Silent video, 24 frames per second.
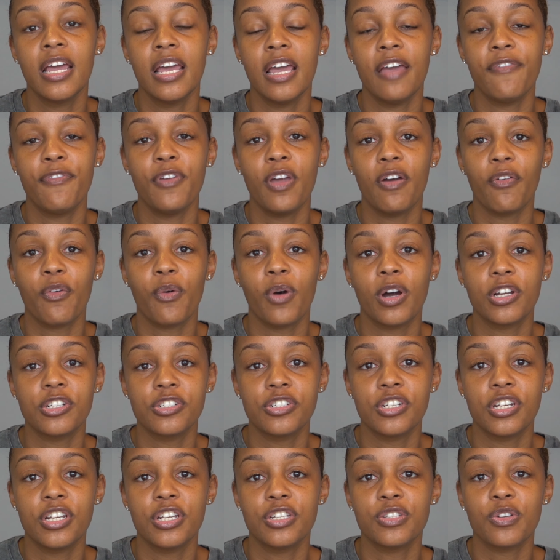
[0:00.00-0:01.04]
If you have
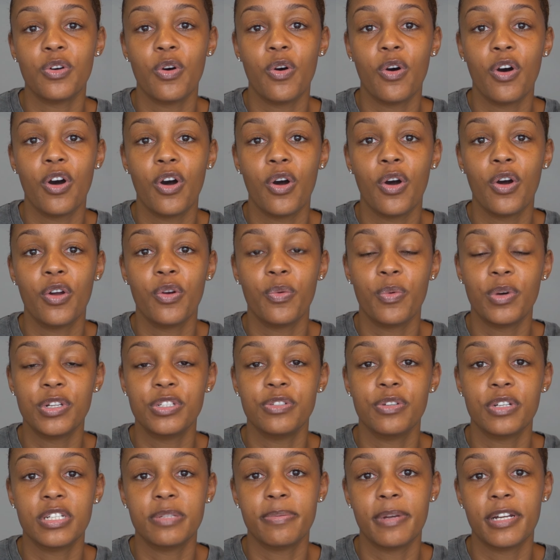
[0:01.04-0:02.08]
questions on what
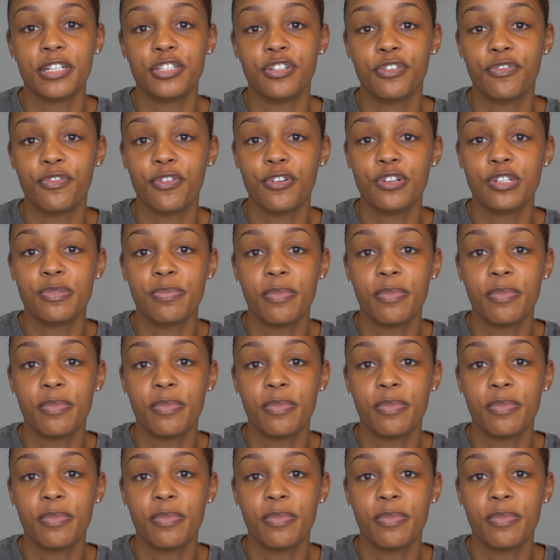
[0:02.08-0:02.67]
to expect your first